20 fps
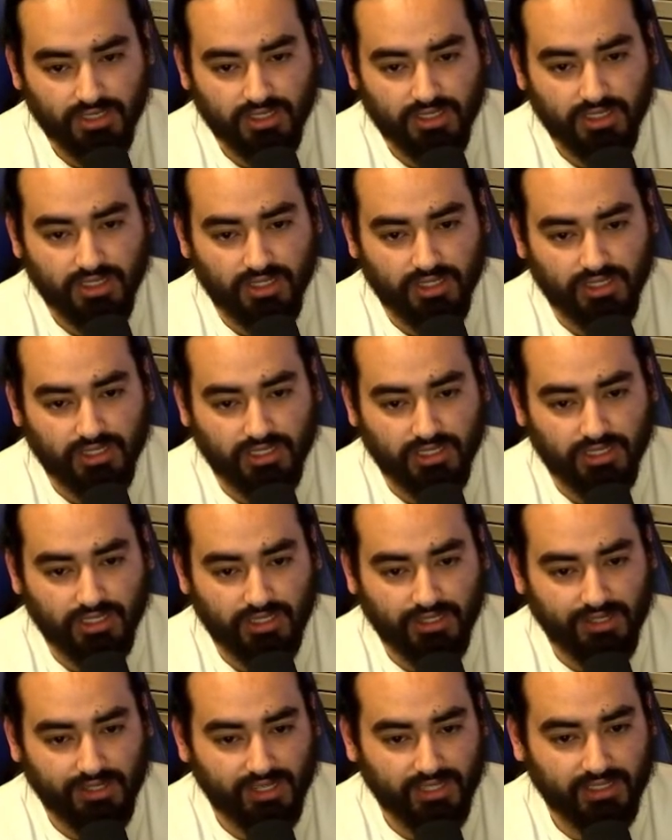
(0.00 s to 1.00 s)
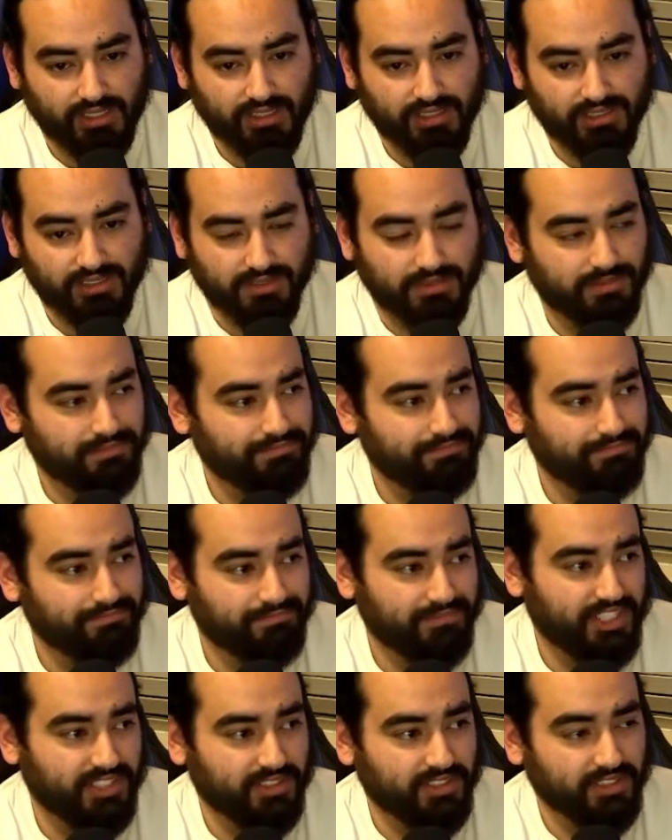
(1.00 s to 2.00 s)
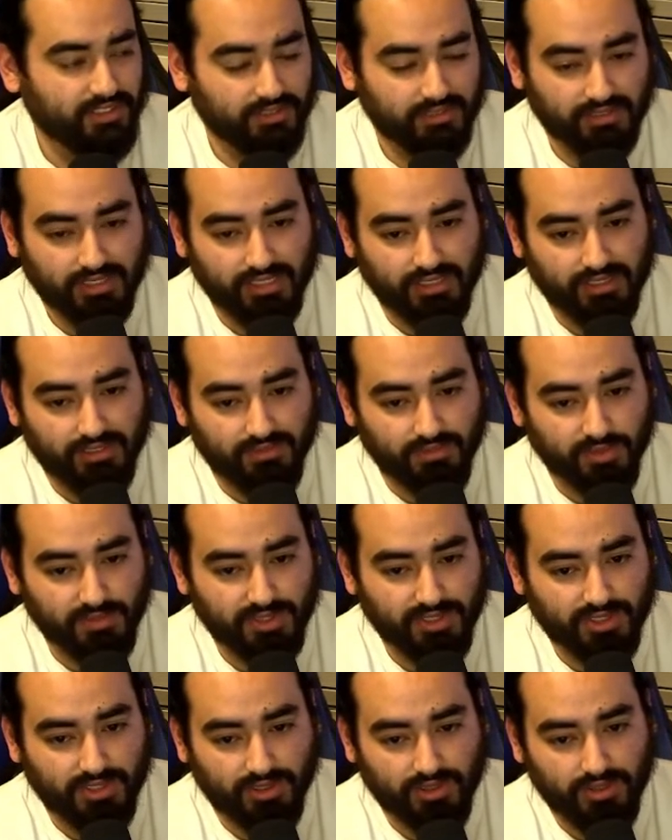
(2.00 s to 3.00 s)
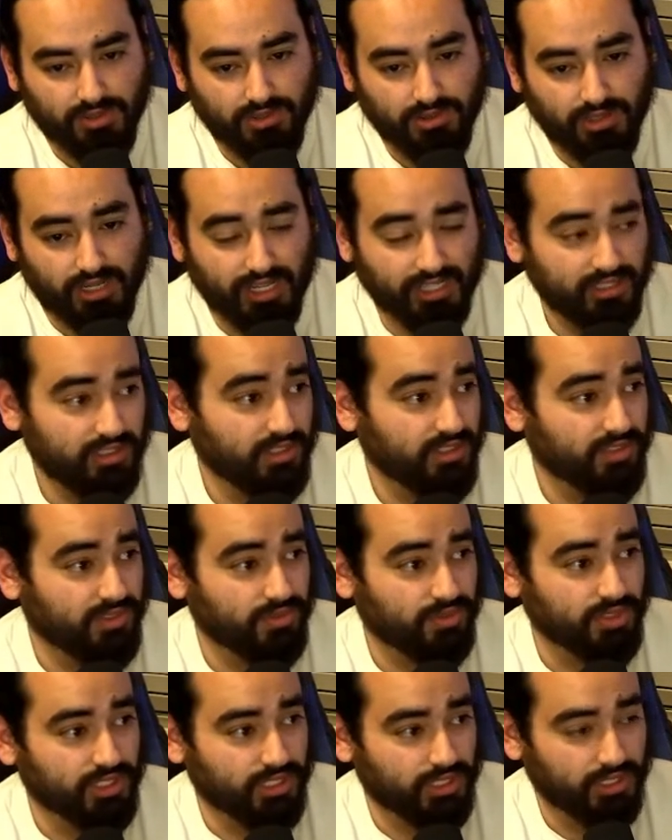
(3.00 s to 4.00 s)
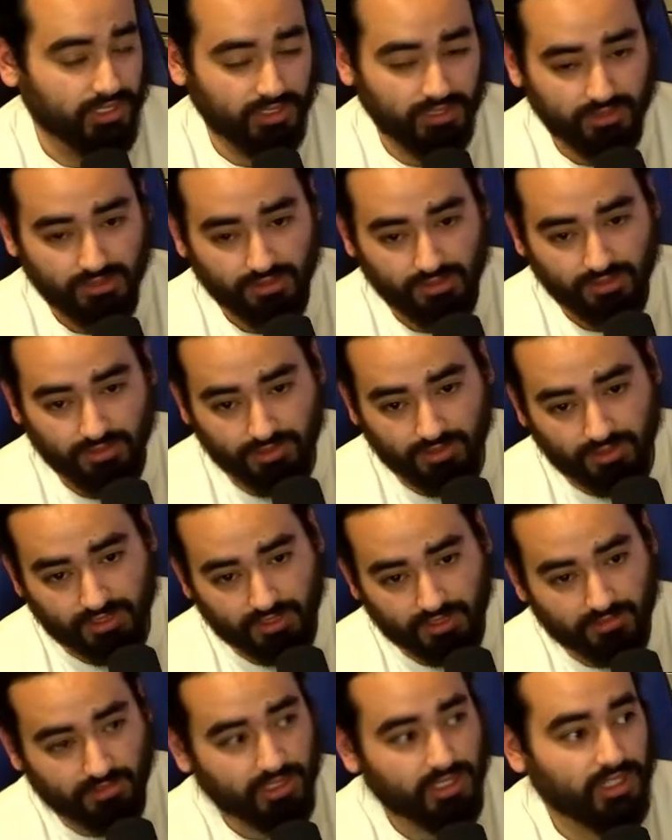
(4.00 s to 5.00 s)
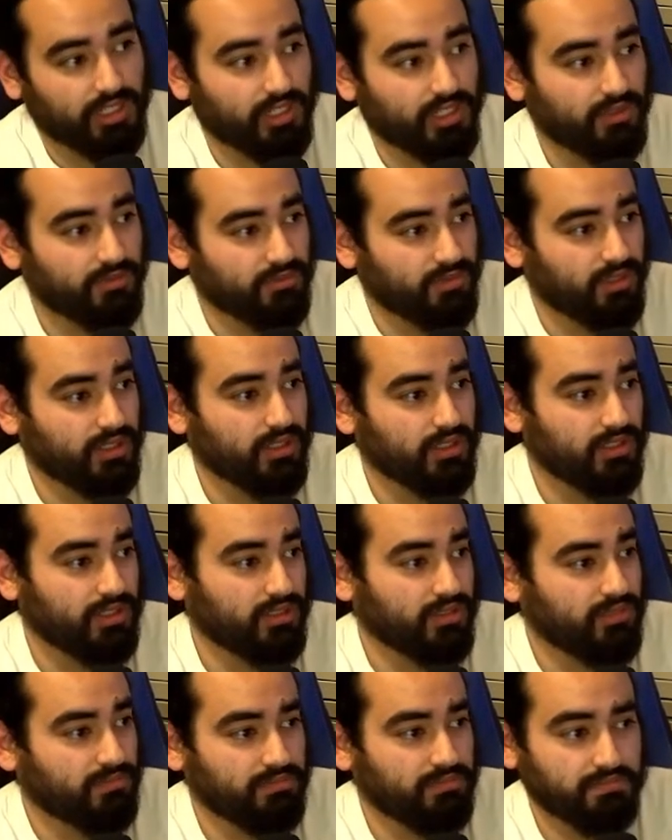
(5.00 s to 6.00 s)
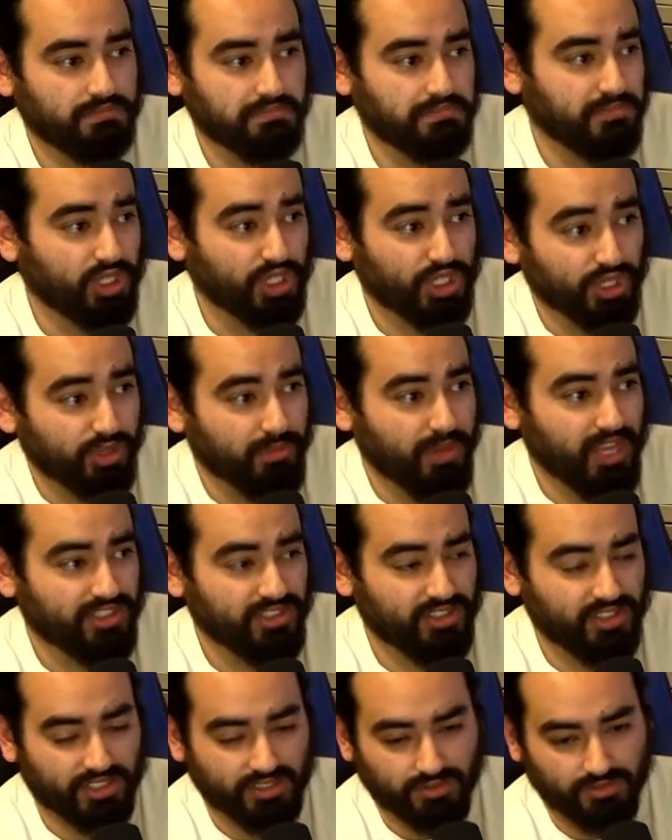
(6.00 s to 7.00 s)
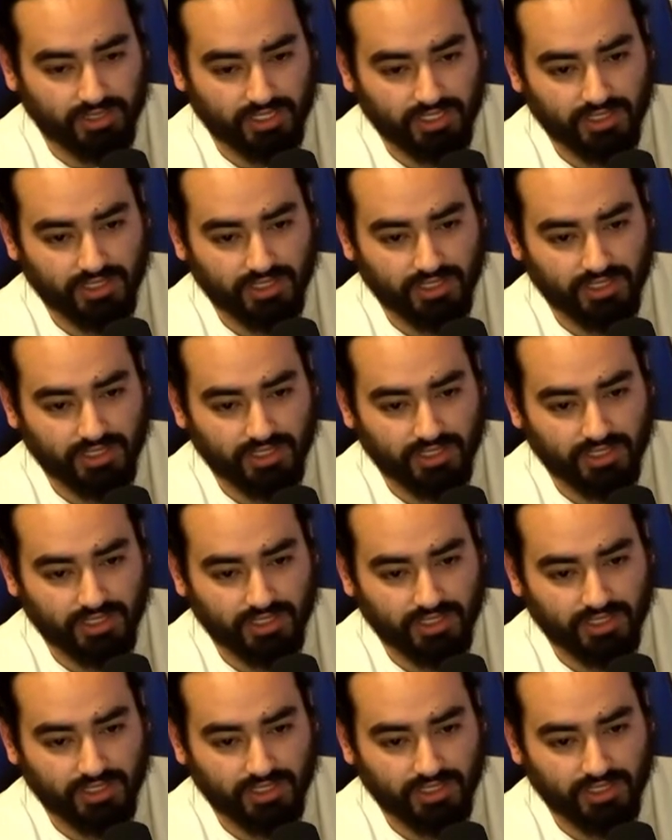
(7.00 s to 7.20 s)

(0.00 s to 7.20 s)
Nyla is decent, and Ruby Soho, I think, is really good. So I think we're going to get a good match next week.